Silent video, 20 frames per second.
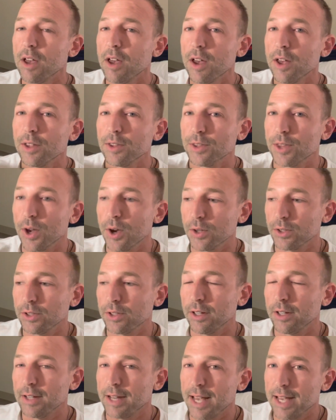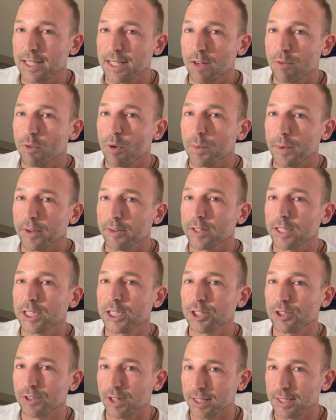those are the days that we'll be
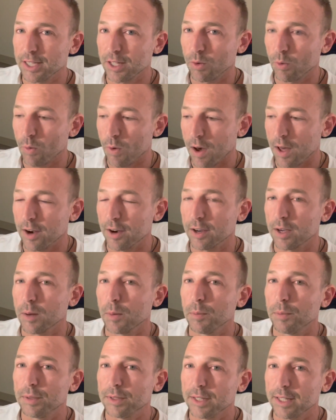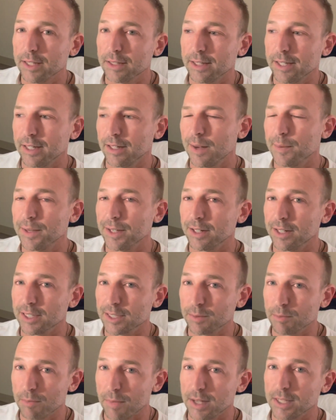restricting water completely, I mean, as
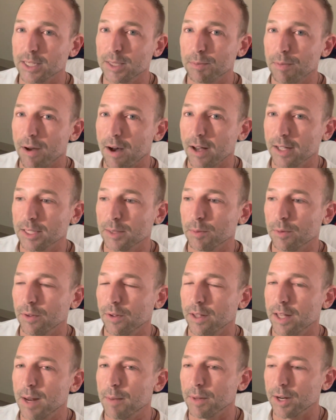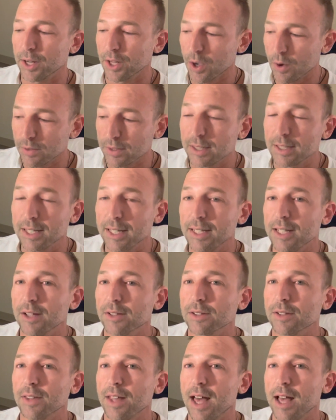much as possible, and I'm gonna go into details
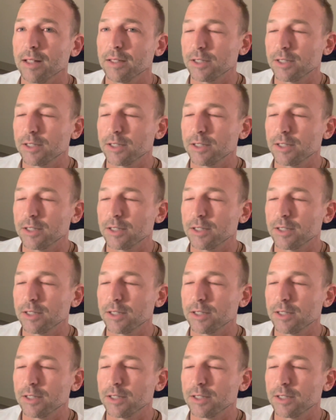on that.